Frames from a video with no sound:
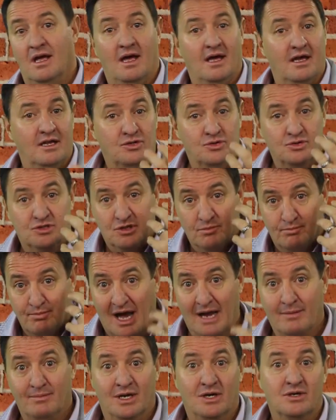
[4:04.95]
It used to
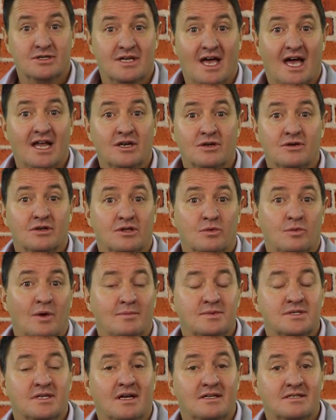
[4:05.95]
bug me because I hadn't got the
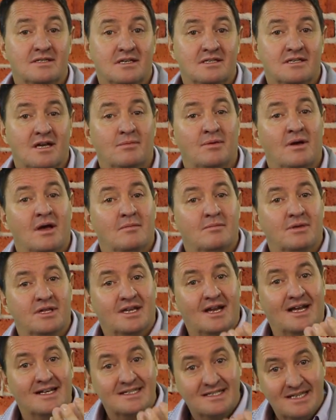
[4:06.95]
website set up. But
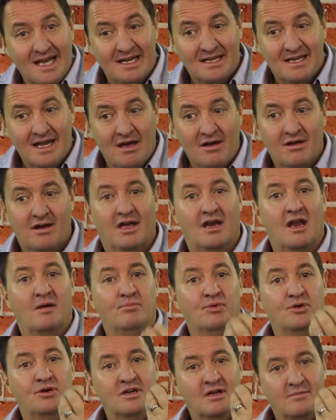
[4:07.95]
then I sat down and I
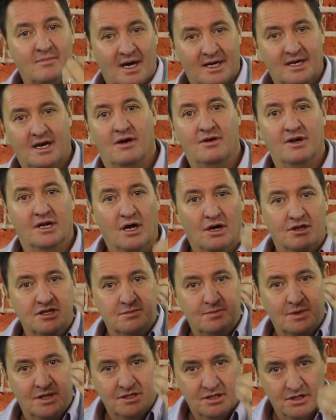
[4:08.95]
put it in my diary. Go and
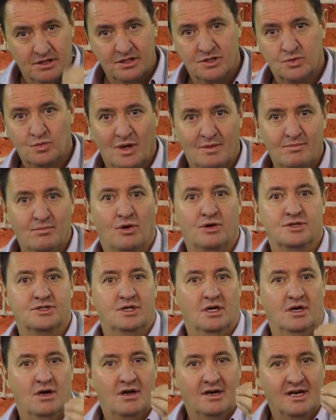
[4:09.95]
speak to this
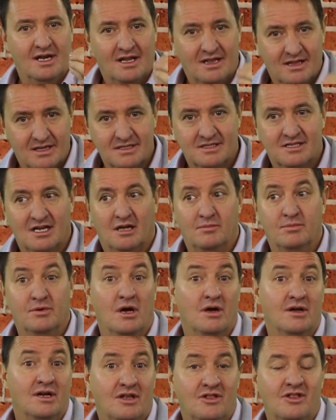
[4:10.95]
webmaster. Go and get this help.
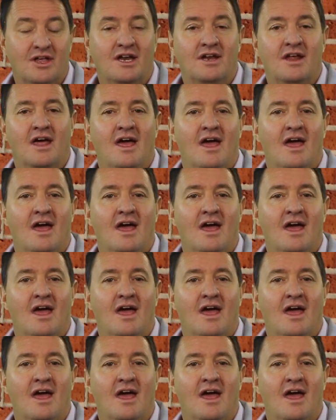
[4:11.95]
Go and get that.